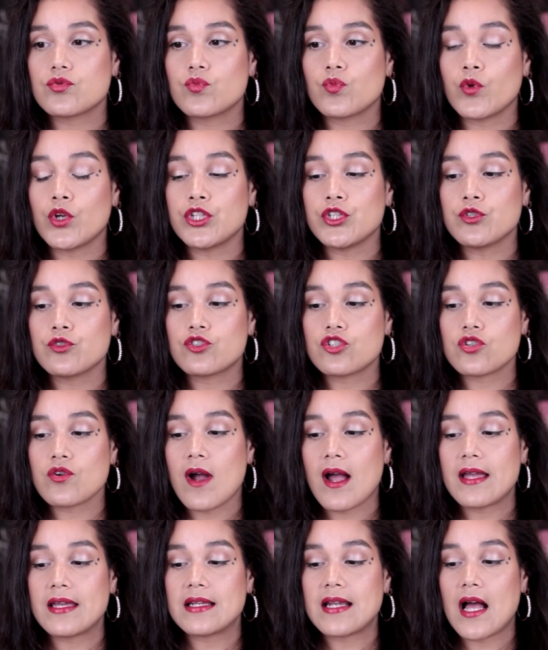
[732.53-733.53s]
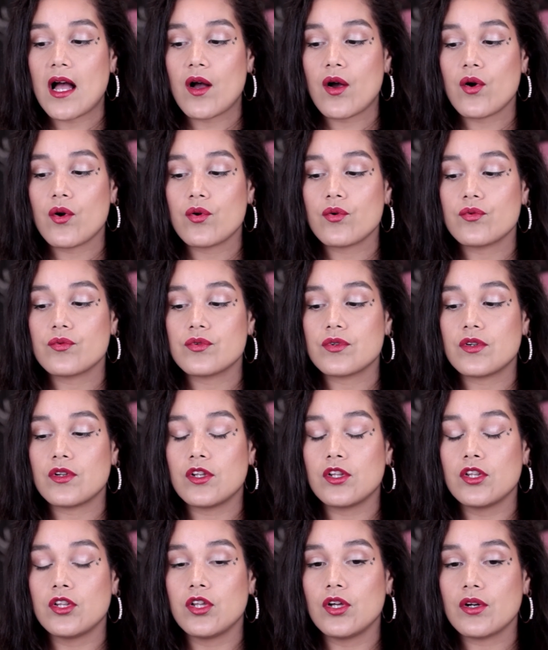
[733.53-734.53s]
when you try it out,
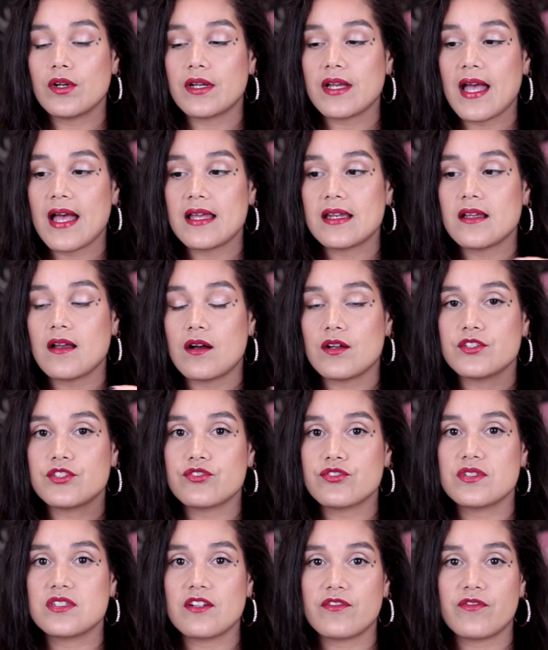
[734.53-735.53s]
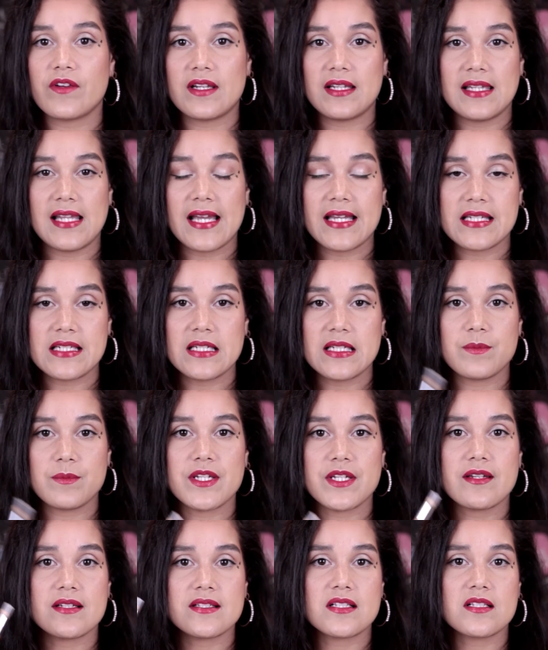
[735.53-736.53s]
look at it under different lighting,
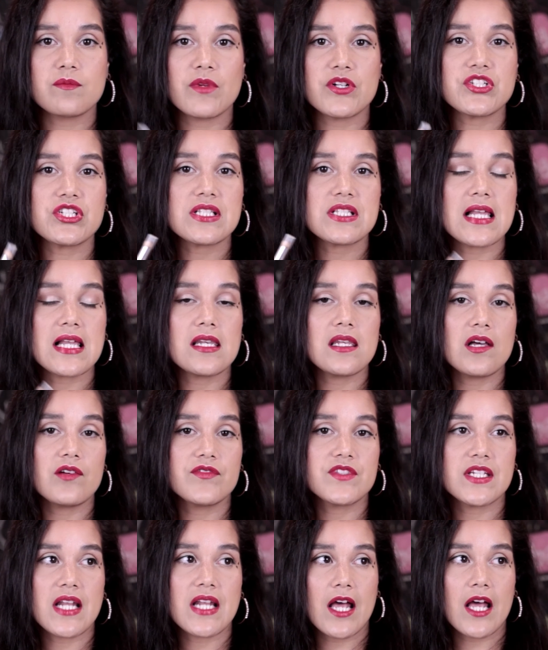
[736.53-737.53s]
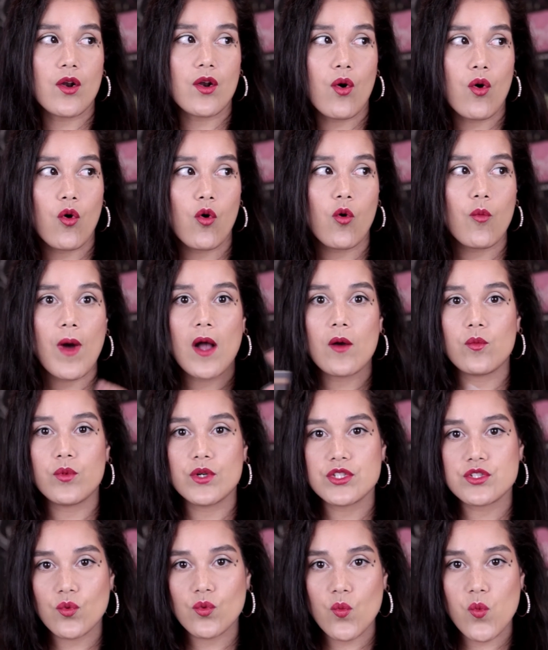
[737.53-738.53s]
because as much as I loved it at home, I
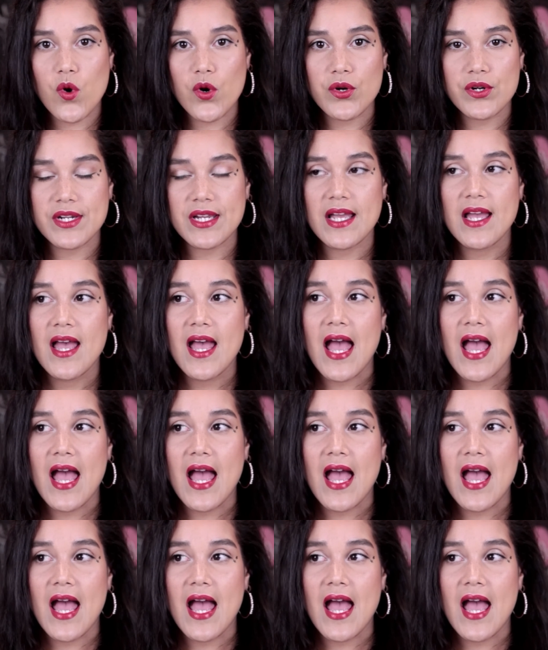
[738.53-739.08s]
went to work